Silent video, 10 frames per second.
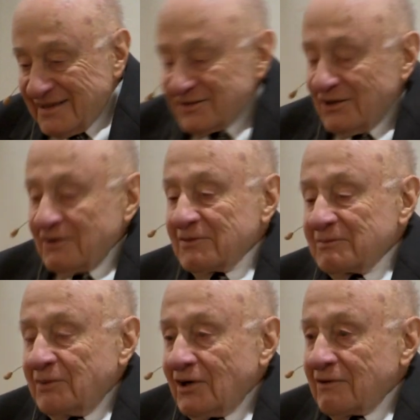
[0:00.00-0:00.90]
So
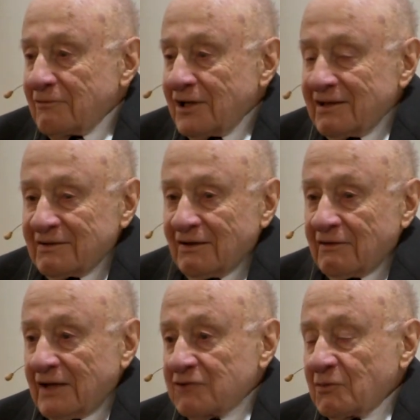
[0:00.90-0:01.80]
barn red.
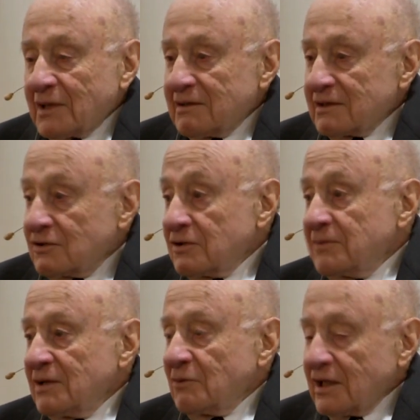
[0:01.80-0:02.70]
Oh, that's why could
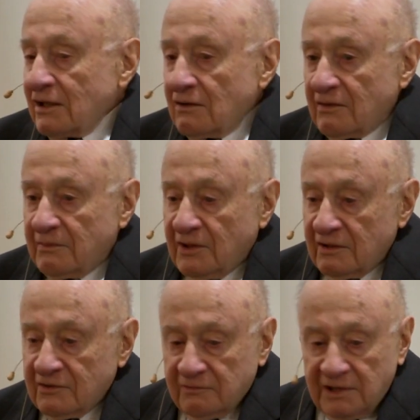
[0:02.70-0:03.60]
be why all the
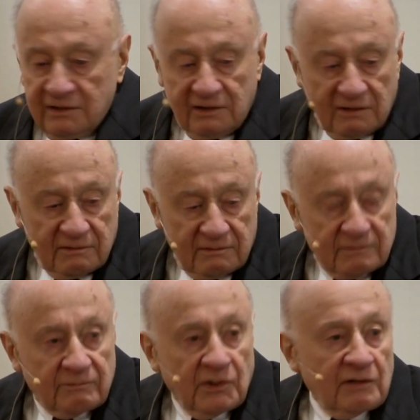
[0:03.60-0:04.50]
barns around here are
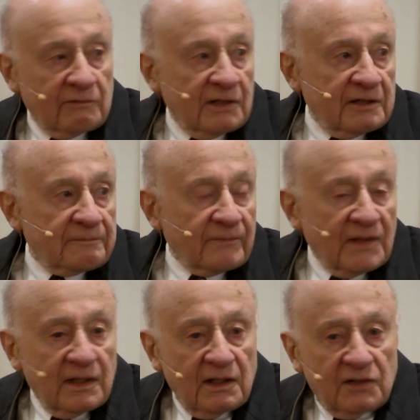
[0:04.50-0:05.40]
barn
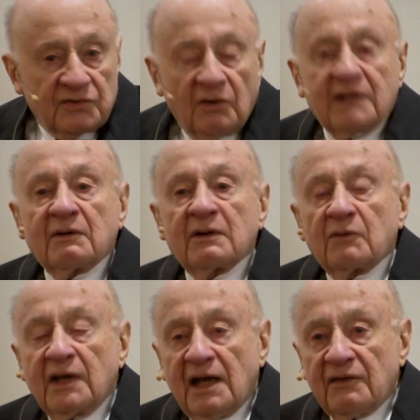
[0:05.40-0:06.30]
red. so anyway,
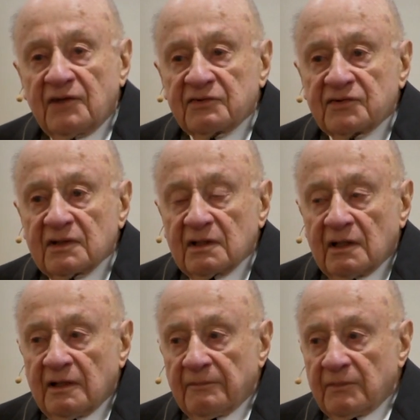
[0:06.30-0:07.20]
we had this
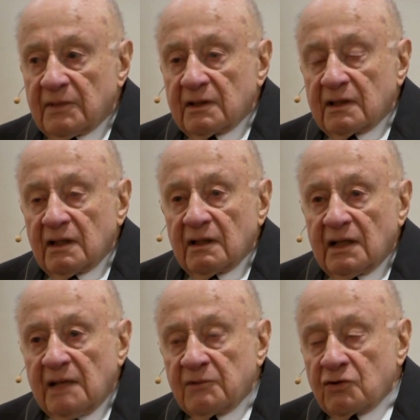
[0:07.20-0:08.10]
um,
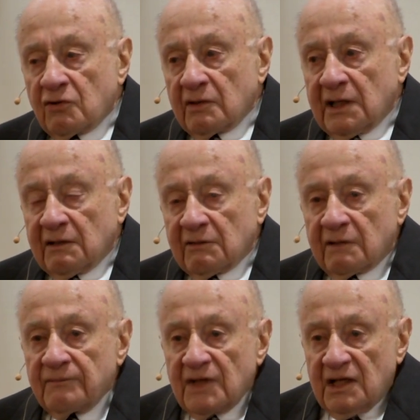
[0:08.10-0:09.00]
amateur
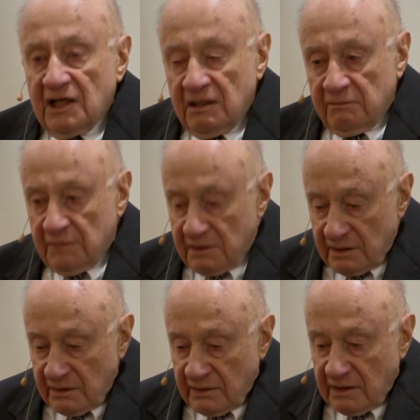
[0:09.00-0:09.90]
hour, and
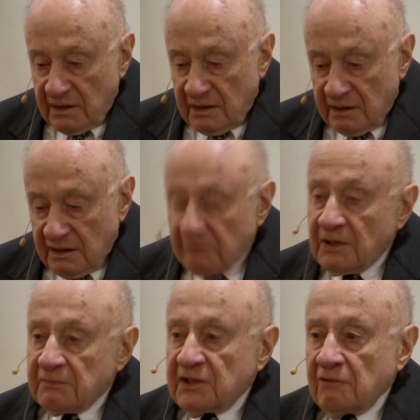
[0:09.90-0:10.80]
the
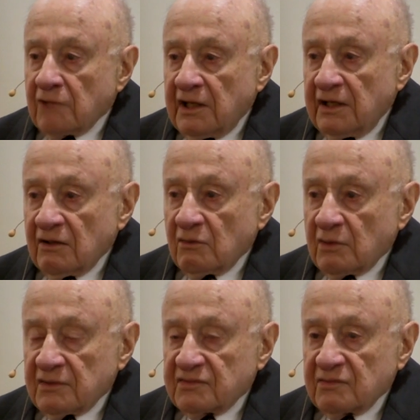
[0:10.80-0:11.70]
WMT radio
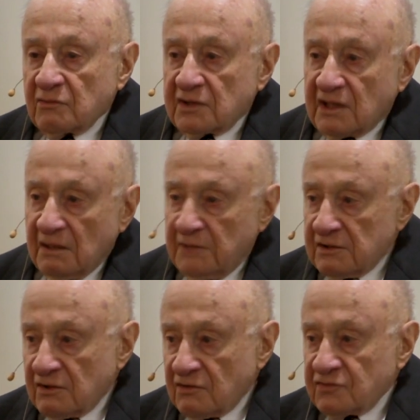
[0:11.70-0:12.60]
was would come
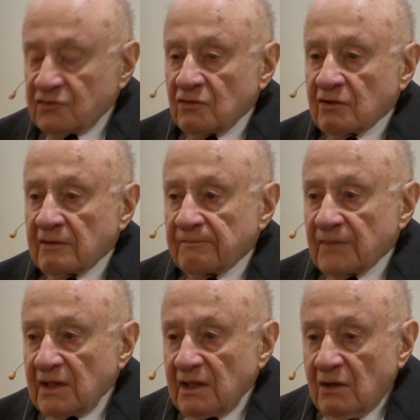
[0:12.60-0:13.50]
into the store
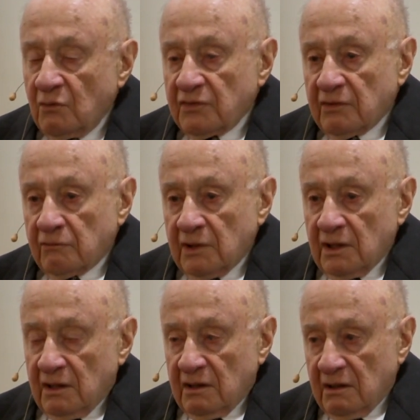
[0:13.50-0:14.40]
with a
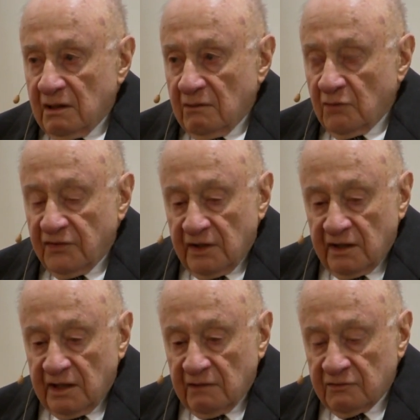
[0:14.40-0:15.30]
uh, with an
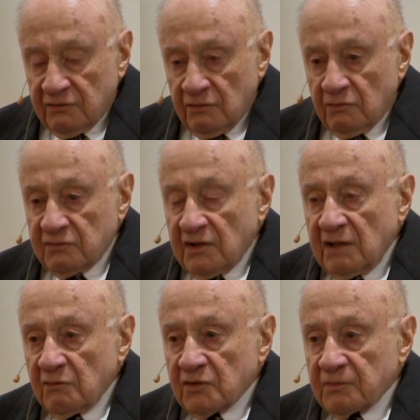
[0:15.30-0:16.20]
announcer whose
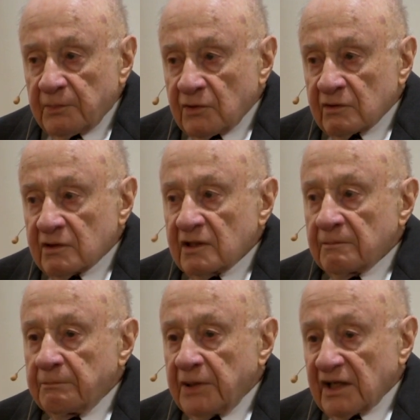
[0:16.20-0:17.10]
name was Bert
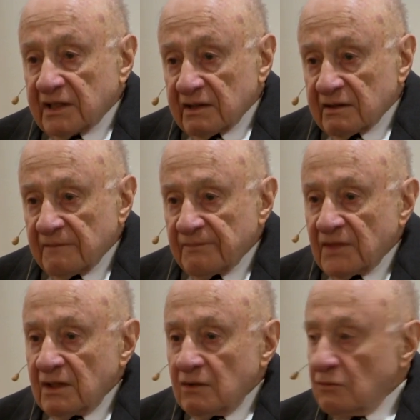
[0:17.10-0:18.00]
Puckett,
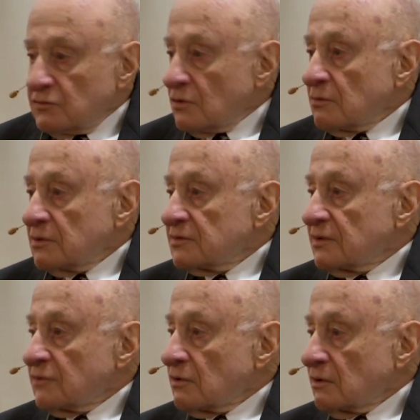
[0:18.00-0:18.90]
who no one's
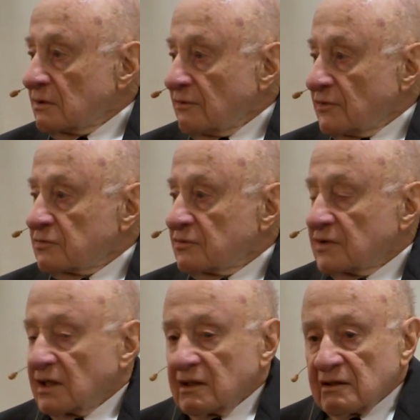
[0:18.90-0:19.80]
ever heard of. This was
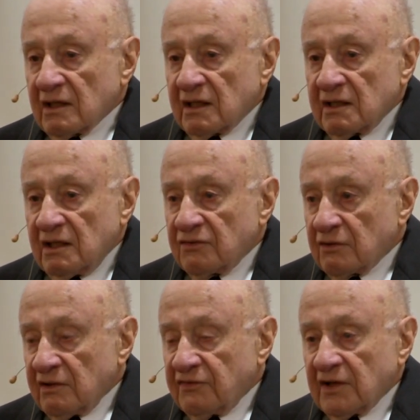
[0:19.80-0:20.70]
in the
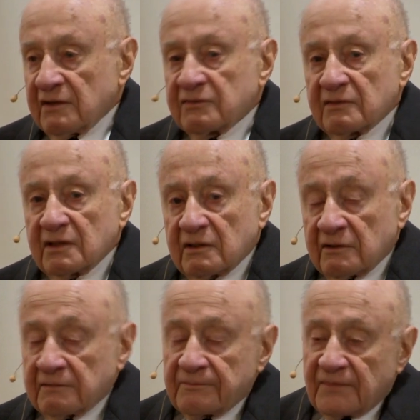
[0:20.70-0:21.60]
1935
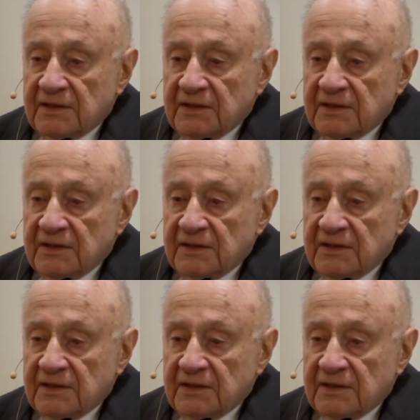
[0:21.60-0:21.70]
era.